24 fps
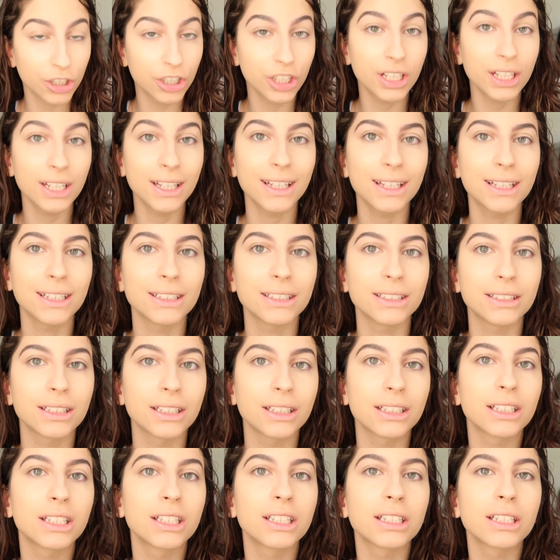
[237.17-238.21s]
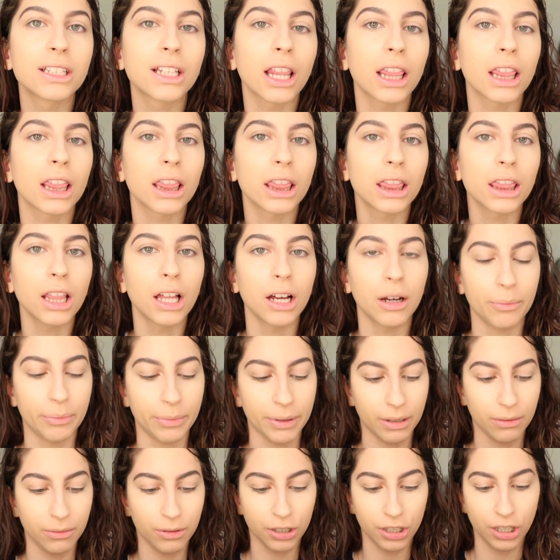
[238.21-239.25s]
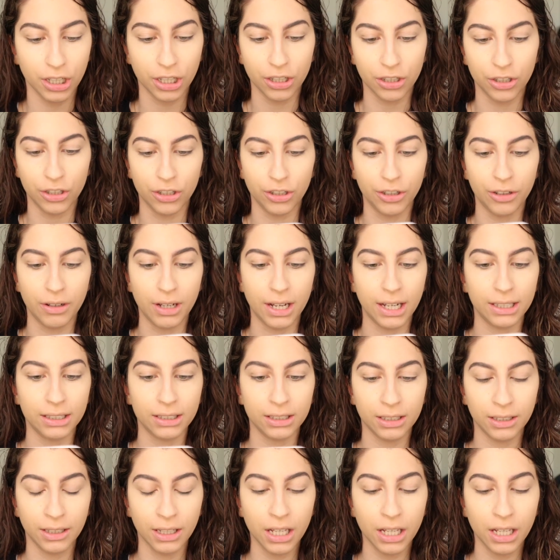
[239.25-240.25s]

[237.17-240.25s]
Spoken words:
She is so lump. I wish I could show you guys.